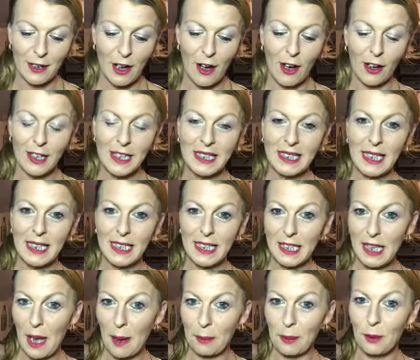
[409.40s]
Holly says
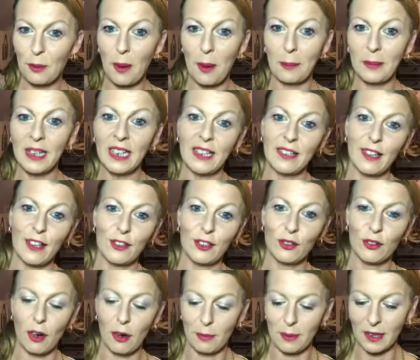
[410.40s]
it's apple 1 minute and then
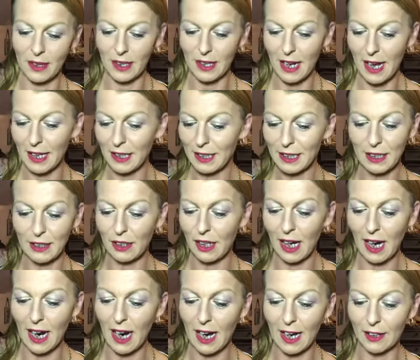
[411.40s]
strawberry the next, and
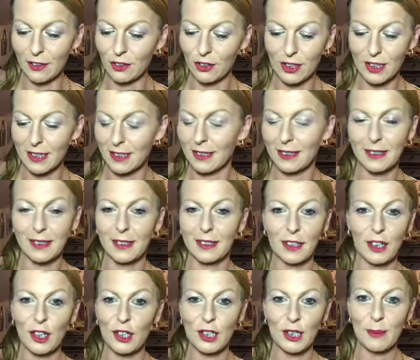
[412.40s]
I just
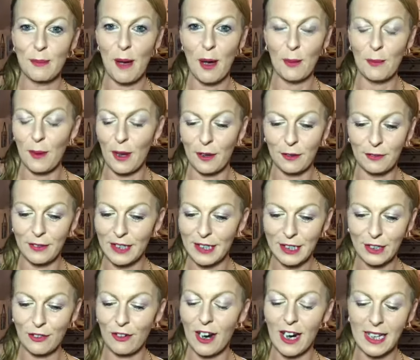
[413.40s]
can smell both.
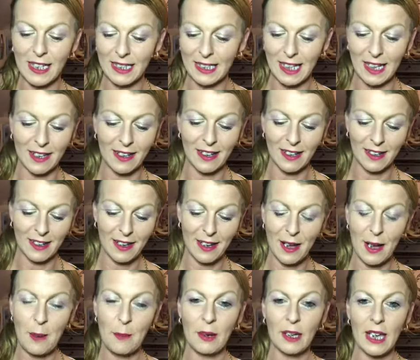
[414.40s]
It's crazy.
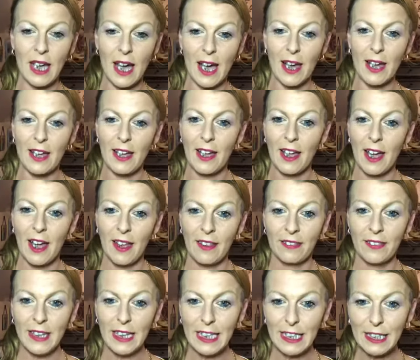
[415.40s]
But yeah,
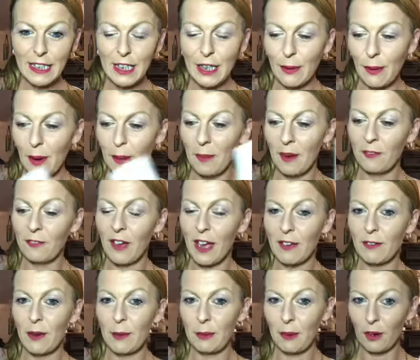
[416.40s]
these two are my
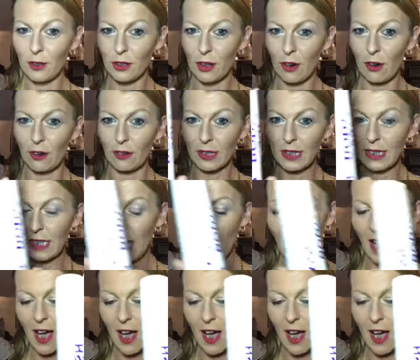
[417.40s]
favourite products.